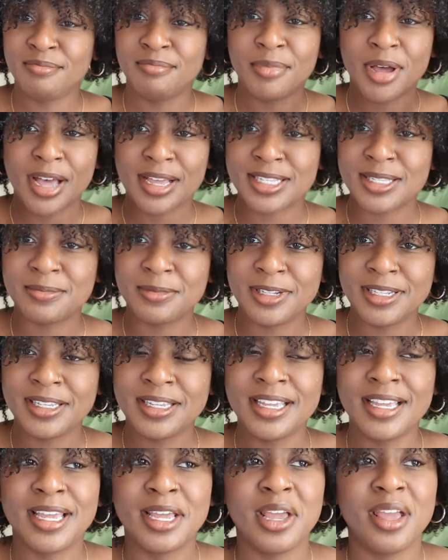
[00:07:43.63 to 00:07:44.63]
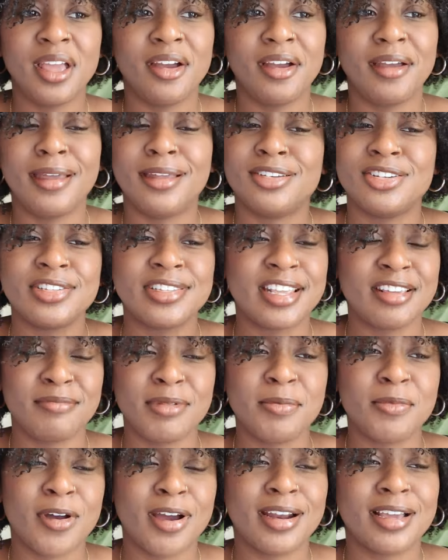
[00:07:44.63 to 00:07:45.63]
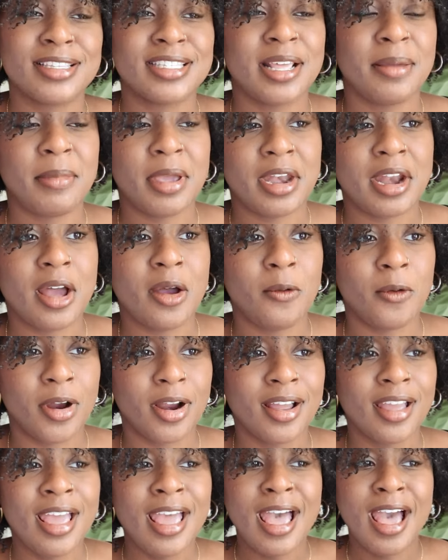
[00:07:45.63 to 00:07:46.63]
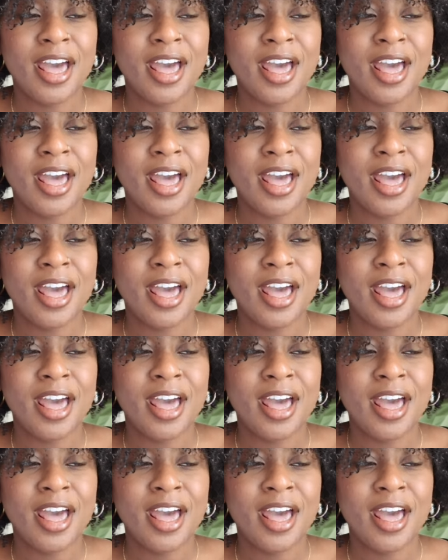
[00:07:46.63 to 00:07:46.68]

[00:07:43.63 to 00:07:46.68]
possibly, and just give me products that may not work.